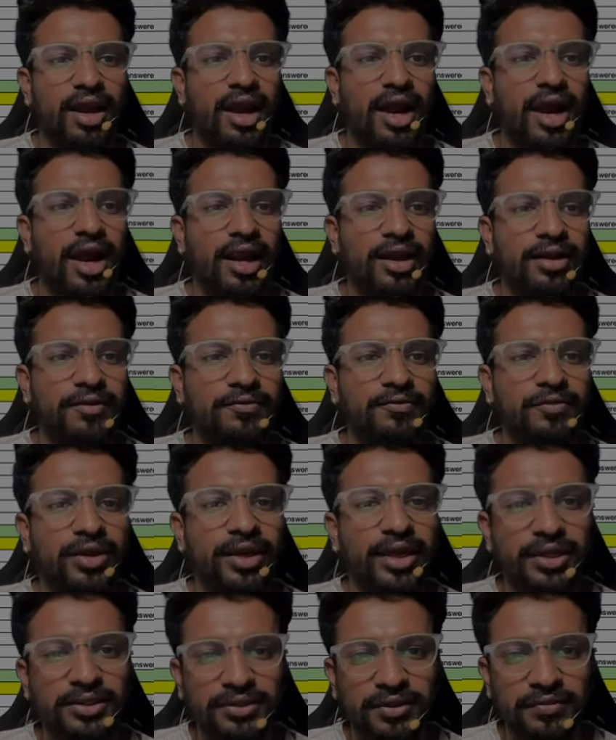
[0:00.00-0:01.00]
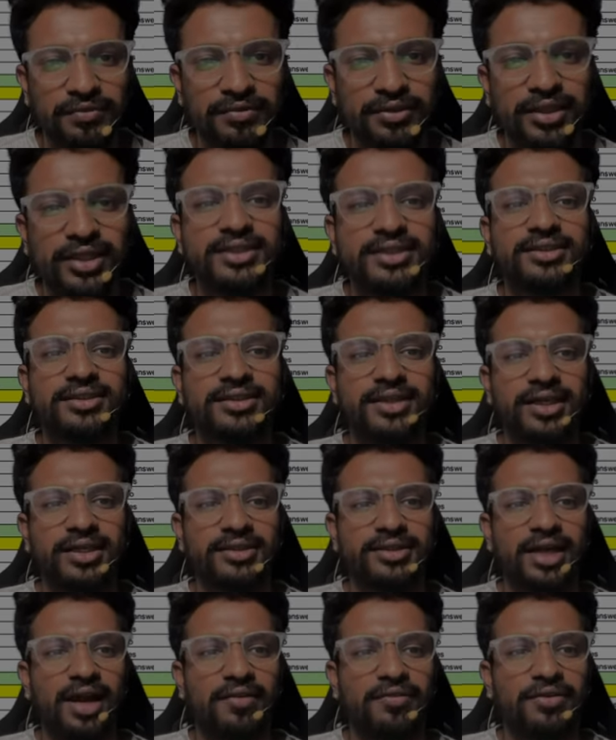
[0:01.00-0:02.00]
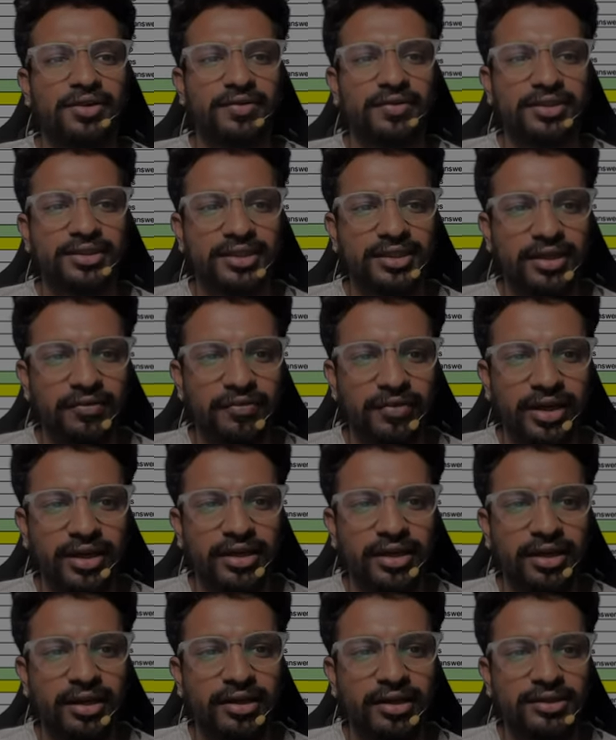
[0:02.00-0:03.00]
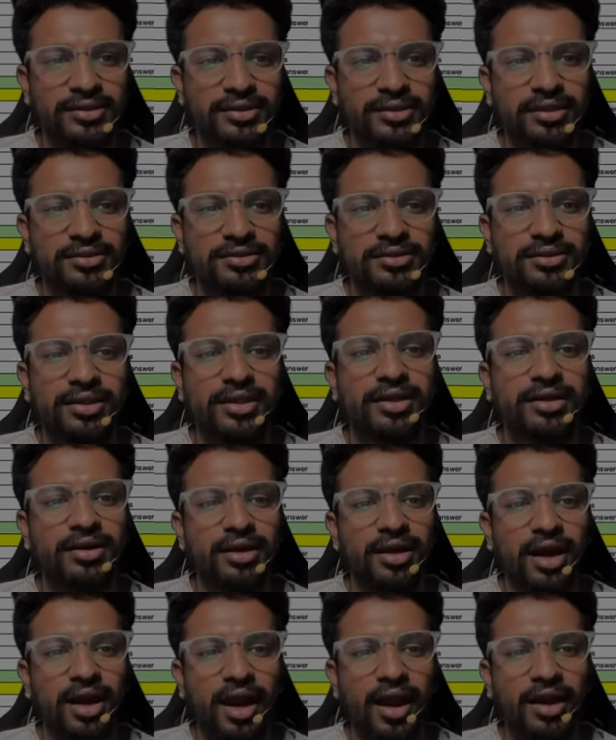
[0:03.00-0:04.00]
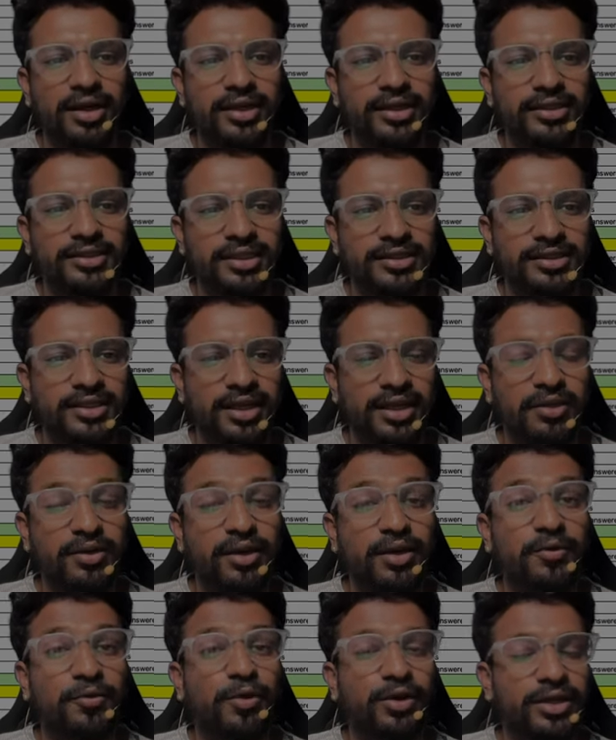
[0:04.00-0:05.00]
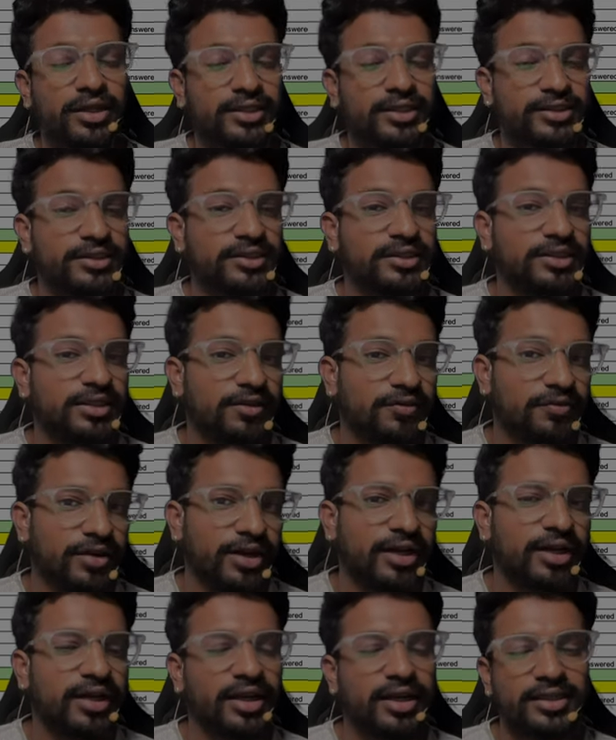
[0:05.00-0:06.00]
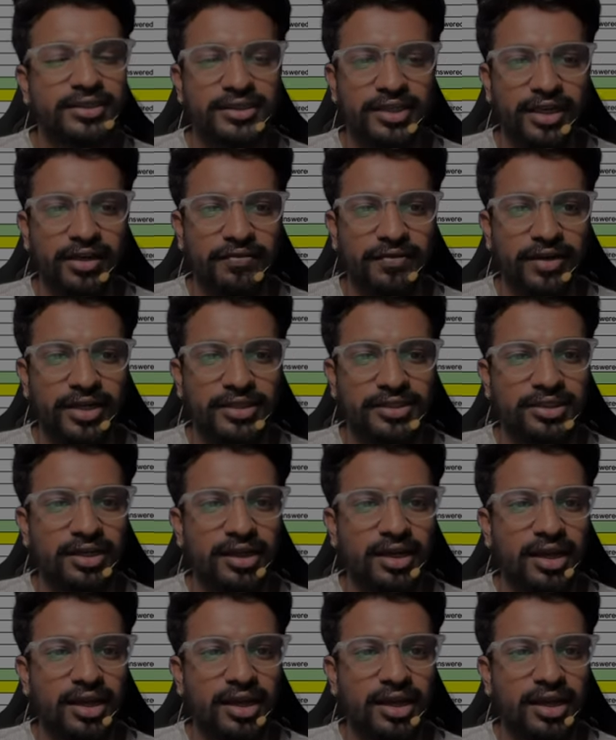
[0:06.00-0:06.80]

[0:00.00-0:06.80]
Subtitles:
And each of these cells I have given the different colors, so that I'll just tell you like what does this different color signifies.